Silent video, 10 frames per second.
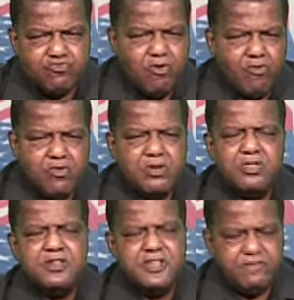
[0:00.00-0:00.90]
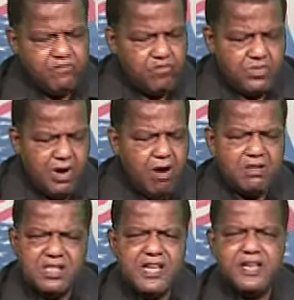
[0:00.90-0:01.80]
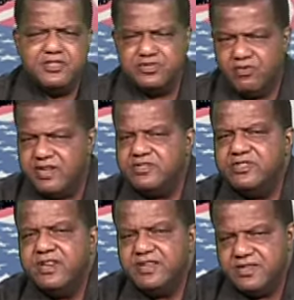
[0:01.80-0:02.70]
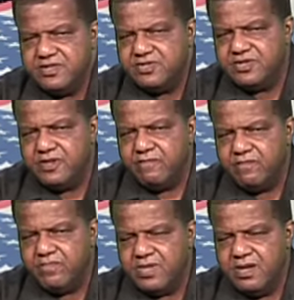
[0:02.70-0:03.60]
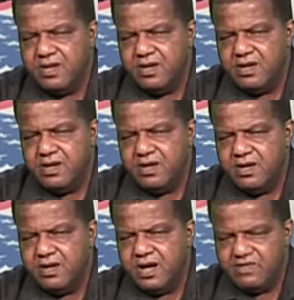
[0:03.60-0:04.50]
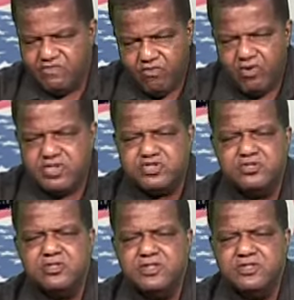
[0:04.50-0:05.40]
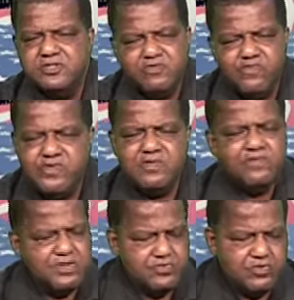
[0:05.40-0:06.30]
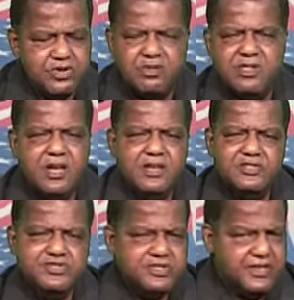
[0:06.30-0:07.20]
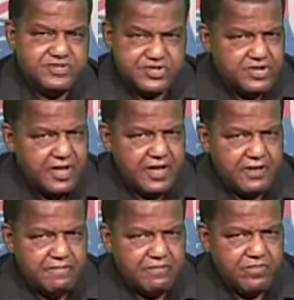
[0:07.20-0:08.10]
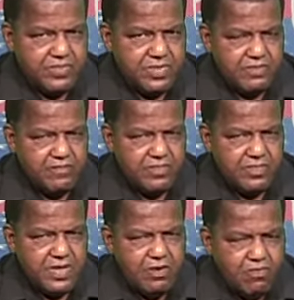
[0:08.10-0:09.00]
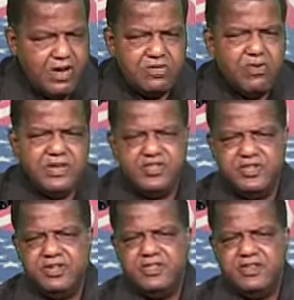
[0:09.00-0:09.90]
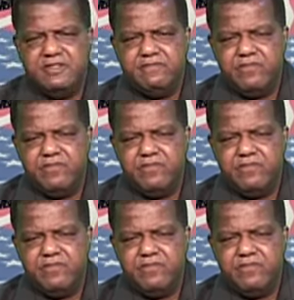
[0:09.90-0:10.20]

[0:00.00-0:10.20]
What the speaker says: were really our last great days. Unfortunately, too few of us realized it at the time. Why do I say that?